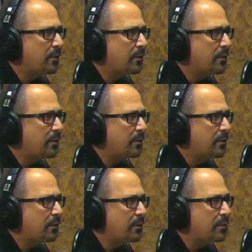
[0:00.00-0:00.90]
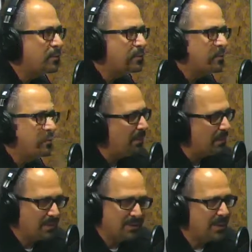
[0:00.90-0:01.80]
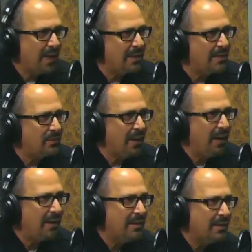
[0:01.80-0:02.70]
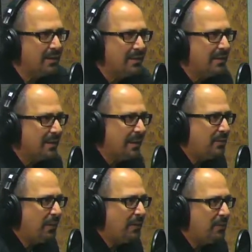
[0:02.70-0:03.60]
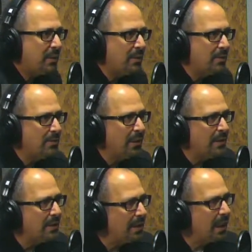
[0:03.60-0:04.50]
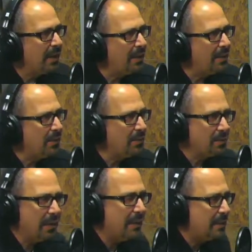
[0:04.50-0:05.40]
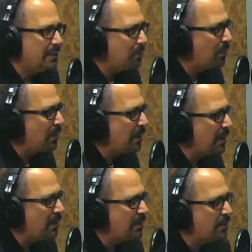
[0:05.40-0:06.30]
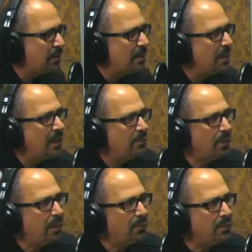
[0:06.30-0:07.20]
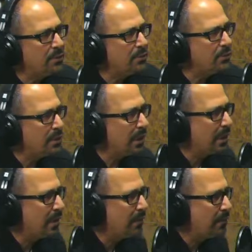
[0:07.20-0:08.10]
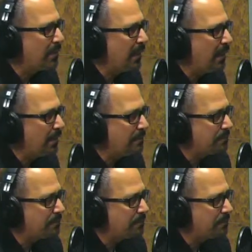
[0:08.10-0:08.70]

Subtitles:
So I gave him a number, and he goes, yeah, that's fine. That's fine. We can do that. And I also, on his broken English, he said, but I want you to take care of the